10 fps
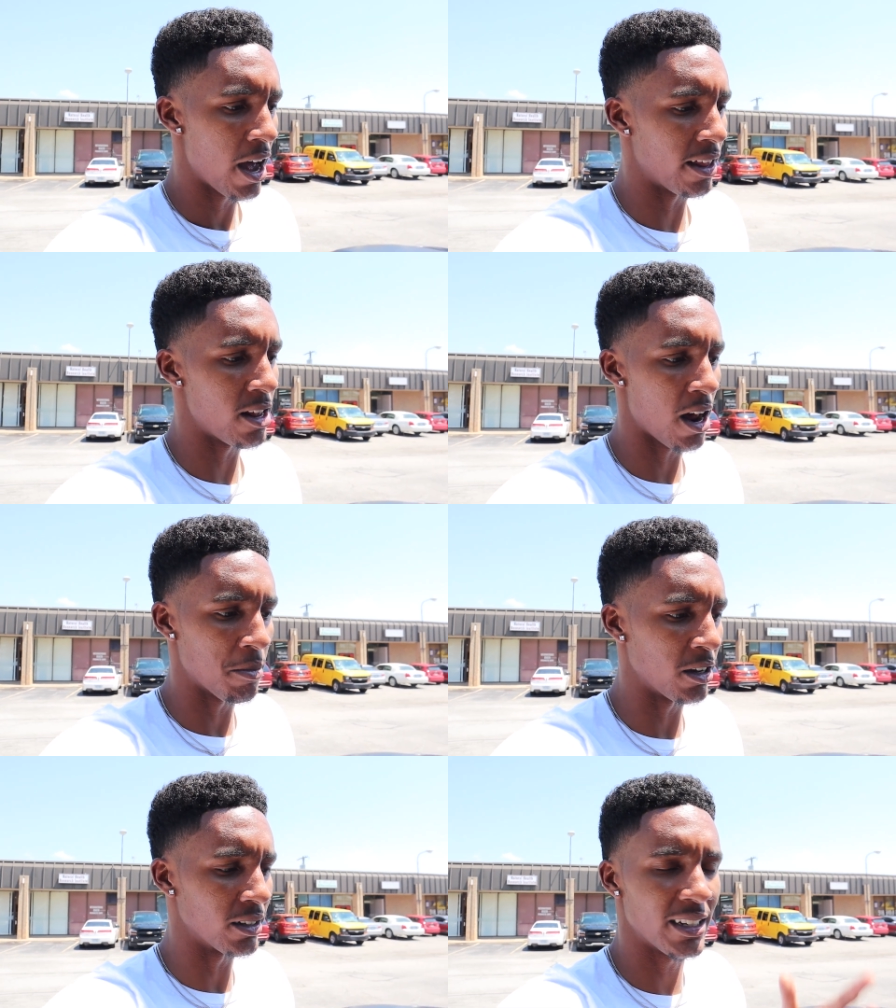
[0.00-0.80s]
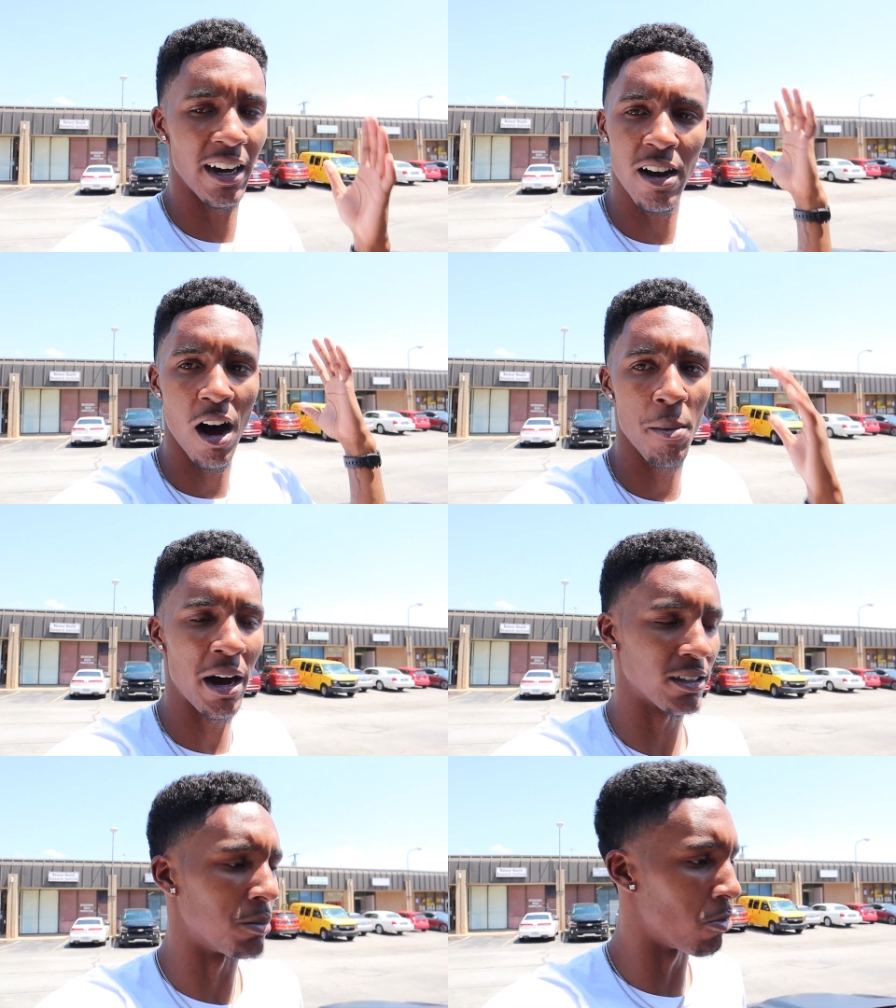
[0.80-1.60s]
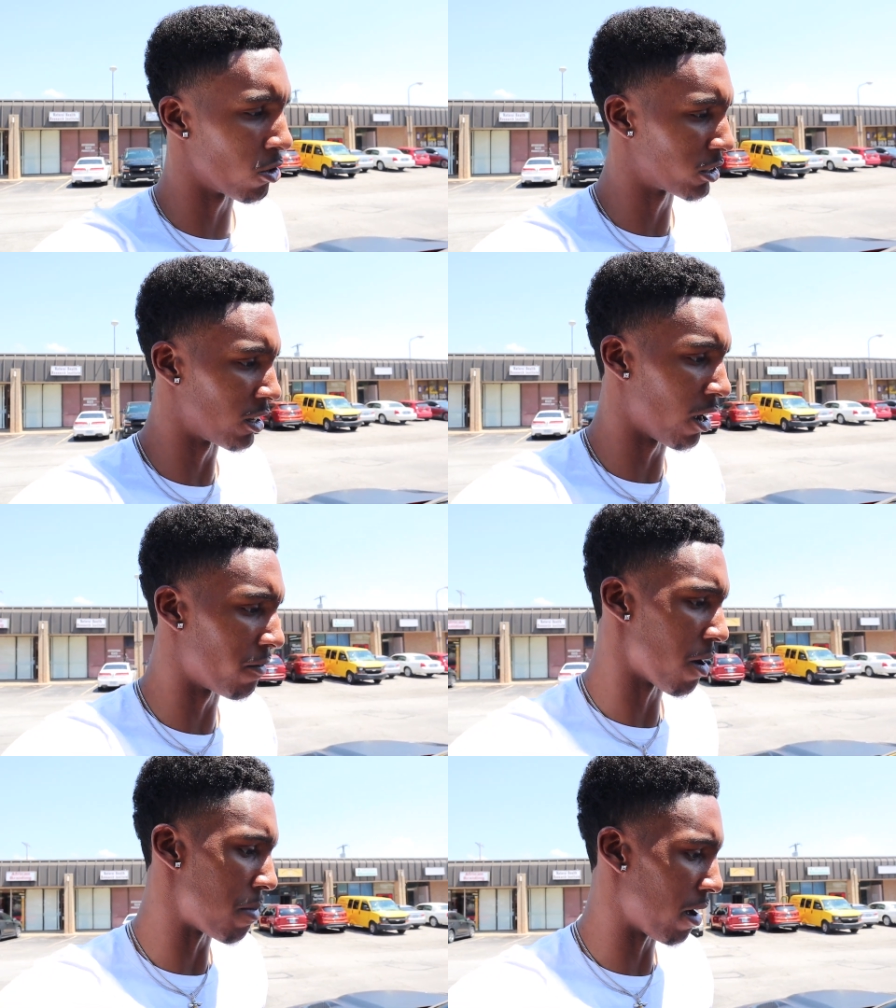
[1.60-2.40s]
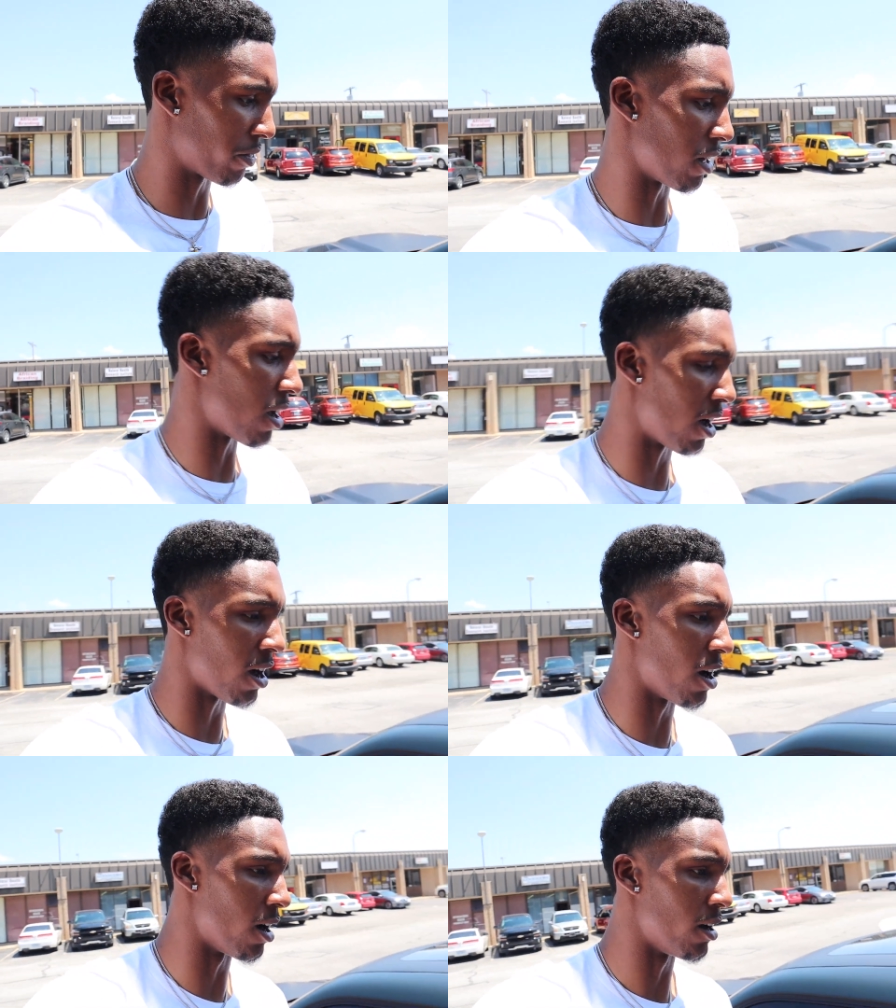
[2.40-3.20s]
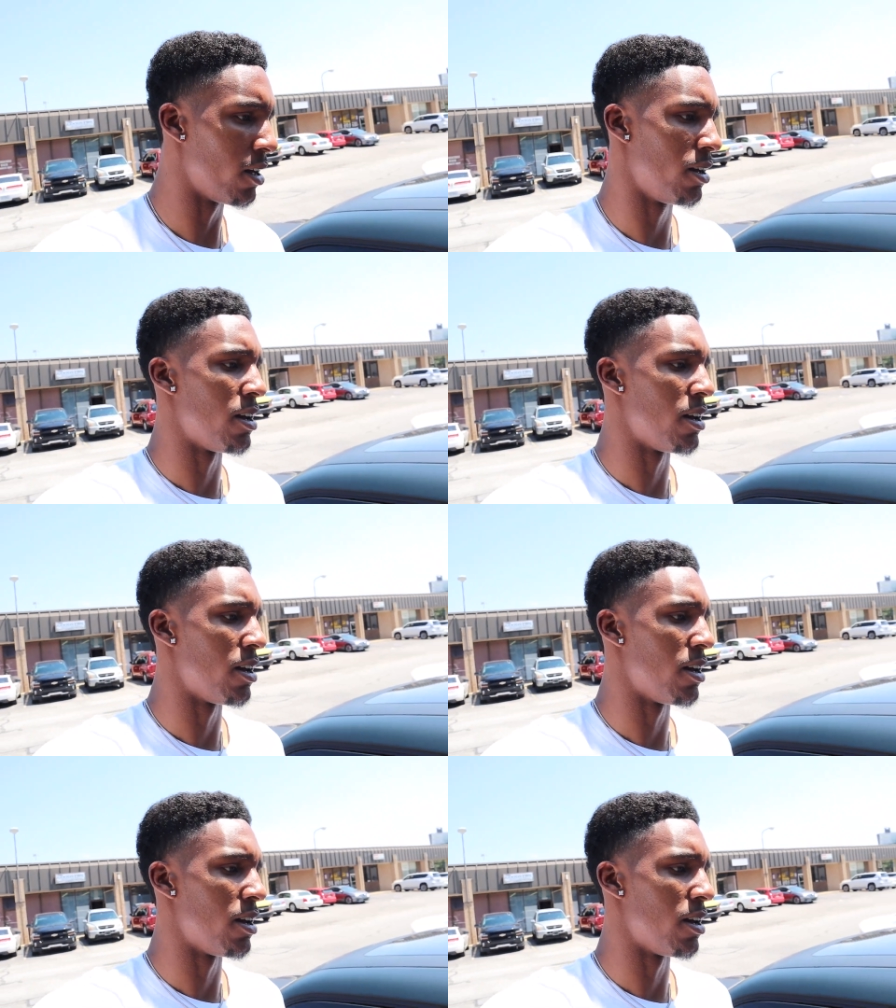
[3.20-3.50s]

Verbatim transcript: and then I'm gonna tell y'all about some more stuff about the uh,